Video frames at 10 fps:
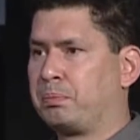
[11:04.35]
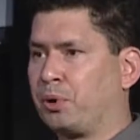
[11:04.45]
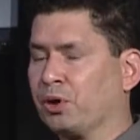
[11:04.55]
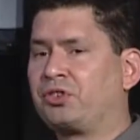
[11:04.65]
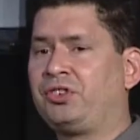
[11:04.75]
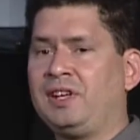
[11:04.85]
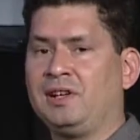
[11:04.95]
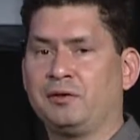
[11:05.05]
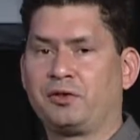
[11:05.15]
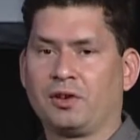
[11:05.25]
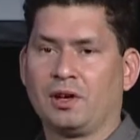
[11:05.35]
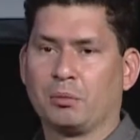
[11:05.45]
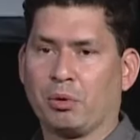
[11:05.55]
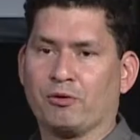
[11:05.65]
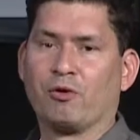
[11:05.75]
perceived
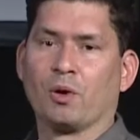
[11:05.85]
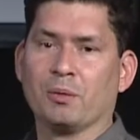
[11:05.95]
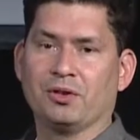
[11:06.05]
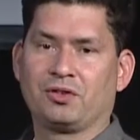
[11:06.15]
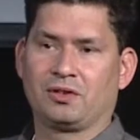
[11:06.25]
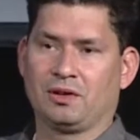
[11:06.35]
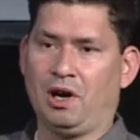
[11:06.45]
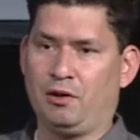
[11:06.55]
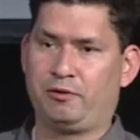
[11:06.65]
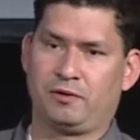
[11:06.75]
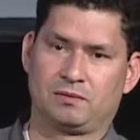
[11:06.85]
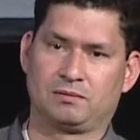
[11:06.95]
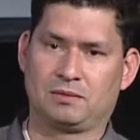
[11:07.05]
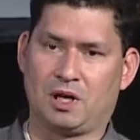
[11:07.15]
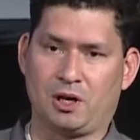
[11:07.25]
performance of
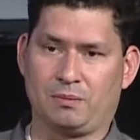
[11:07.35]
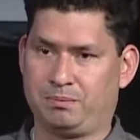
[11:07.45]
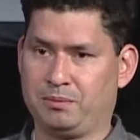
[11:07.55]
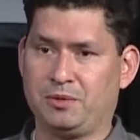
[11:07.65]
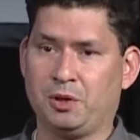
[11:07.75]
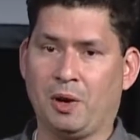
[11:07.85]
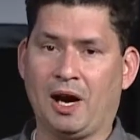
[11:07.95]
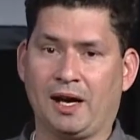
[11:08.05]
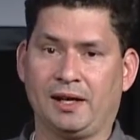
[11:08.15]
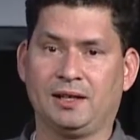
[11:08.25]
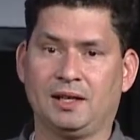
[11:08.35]
our UI